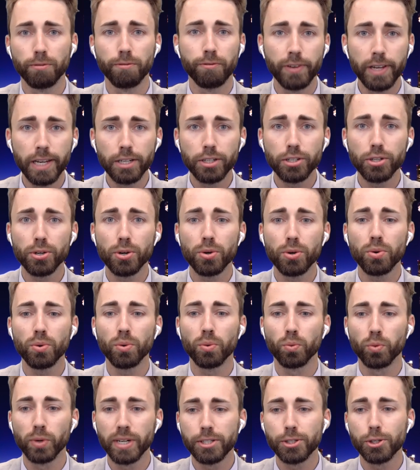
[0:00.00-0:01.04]
veto
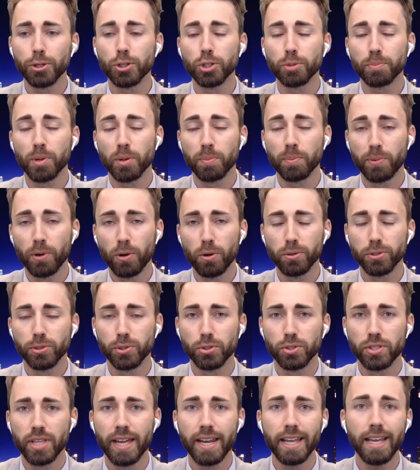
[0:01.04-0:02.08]
research
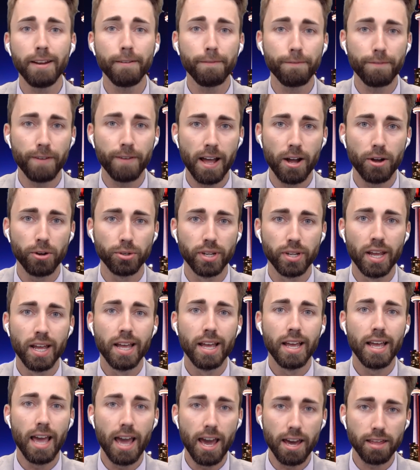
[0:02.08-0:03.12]
proposals that it found
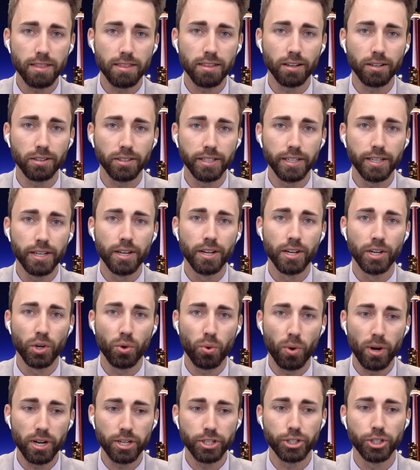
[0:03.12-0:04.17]
ethically
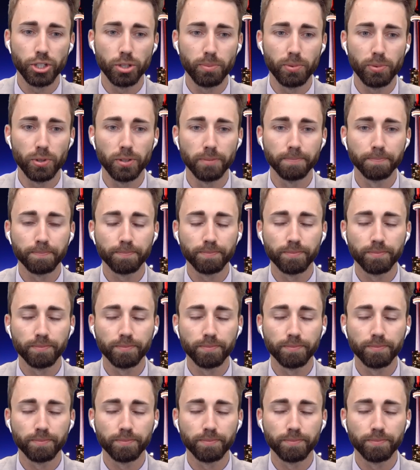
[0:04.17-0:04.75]
questionable.